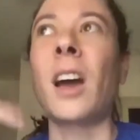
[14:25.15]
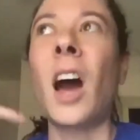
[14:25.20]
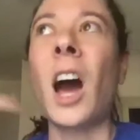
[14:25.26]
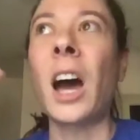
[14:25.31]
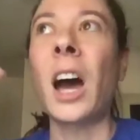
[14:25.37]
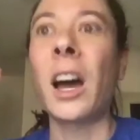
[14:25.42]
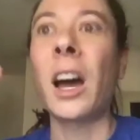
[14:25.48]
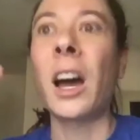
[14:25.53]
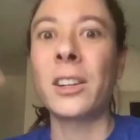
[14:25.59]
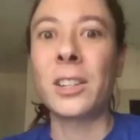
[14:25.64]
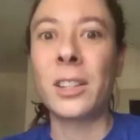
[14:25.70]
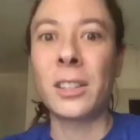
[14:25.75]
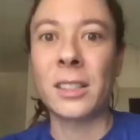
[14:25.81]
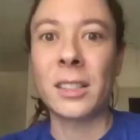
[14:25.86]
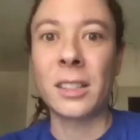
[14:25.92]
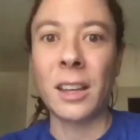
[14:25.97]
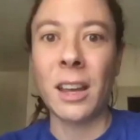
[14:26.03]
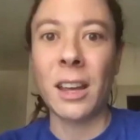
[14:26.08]

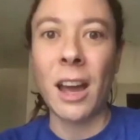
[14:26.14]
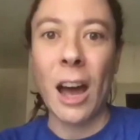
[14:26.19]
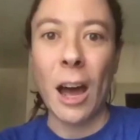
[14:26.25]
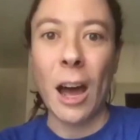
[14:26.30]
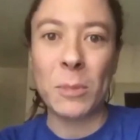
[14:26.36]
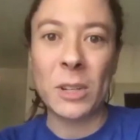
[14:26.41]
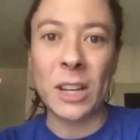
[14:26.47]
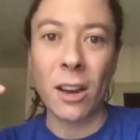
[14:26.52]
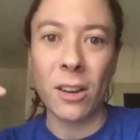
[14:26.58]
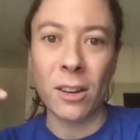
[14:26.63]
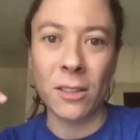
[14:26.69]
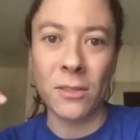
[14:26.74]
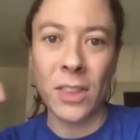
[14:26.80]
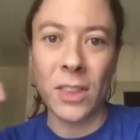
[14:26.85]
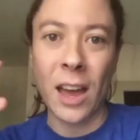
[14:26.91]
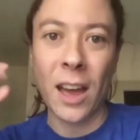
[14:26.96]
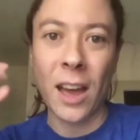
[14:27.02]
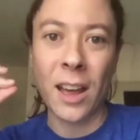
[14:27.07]
consciously opt out
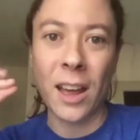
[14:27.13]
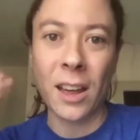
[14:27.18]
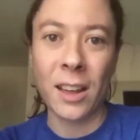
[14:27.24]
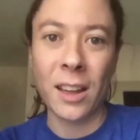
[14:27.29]
of that